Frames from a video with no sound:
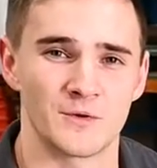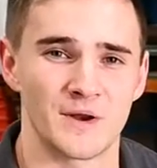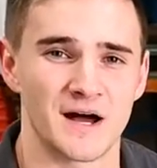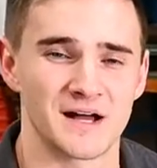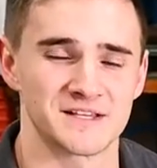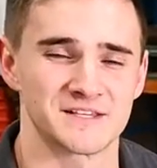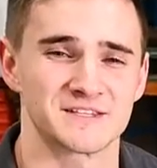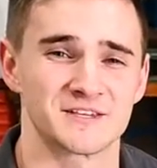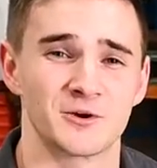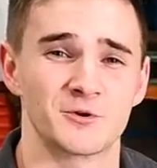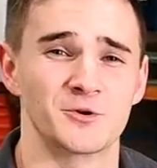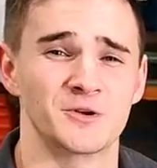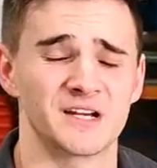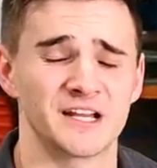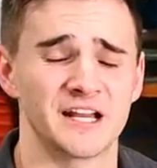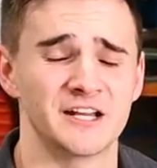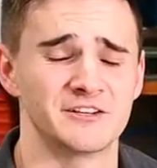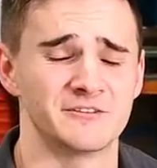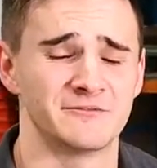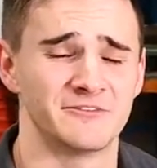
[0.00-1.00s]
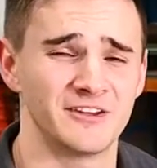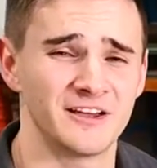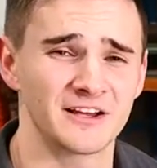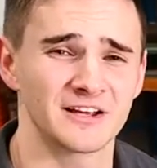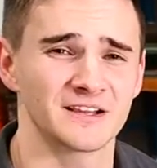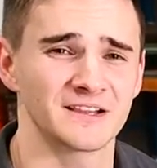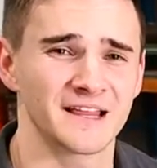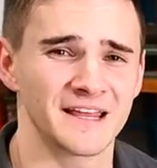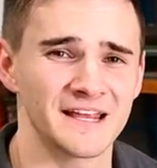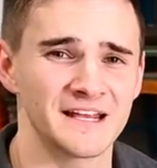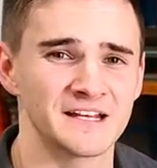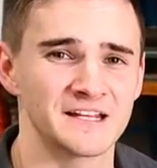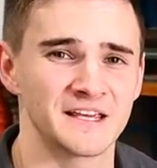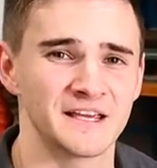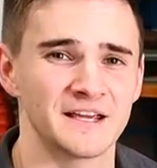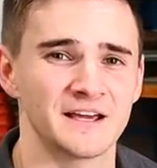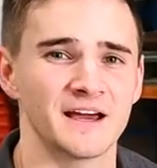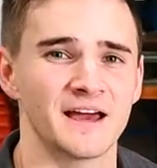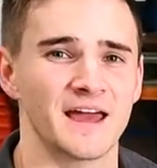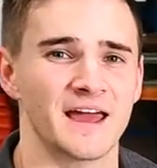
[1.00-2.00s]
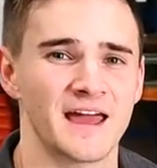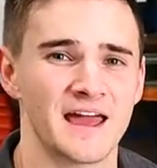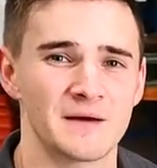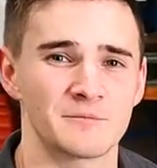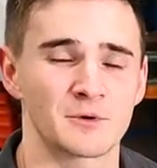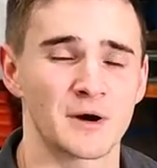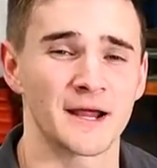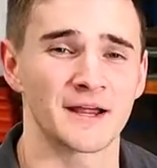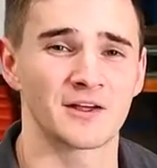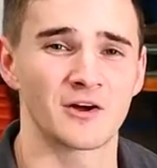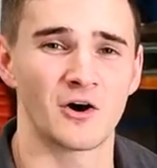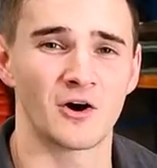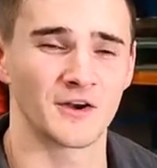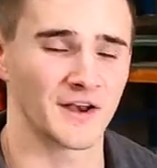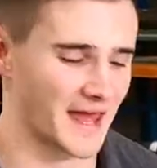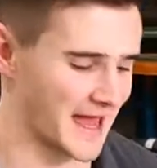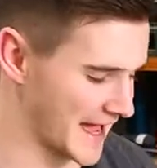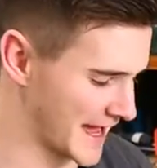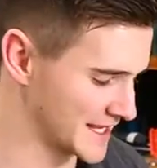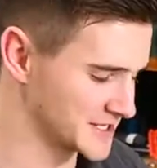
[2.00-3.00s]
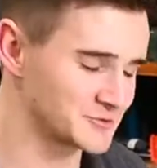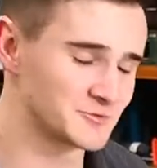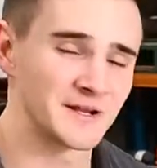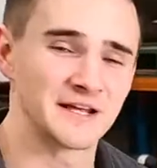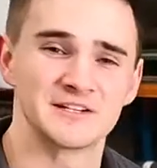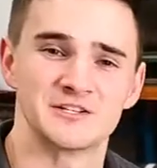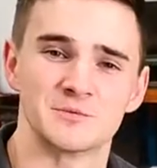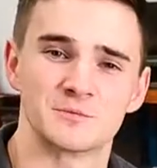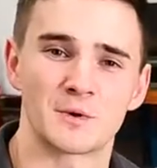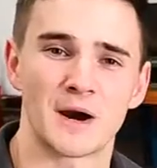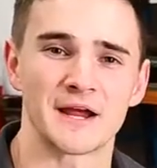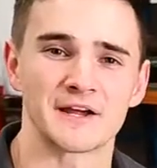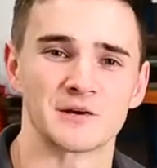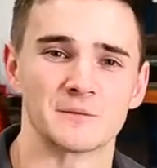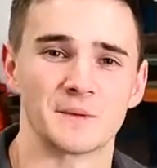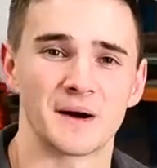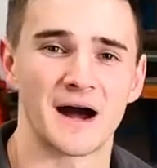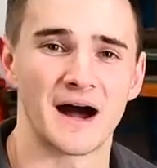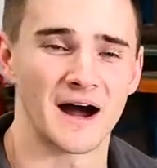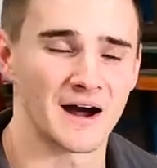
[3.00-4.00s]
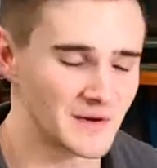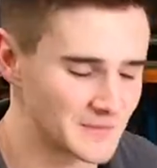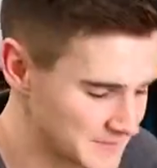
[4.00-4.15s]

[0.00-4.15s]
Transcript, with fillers: nut, so you need your vehicle in gear, handbrake on, and you need your breaker bar.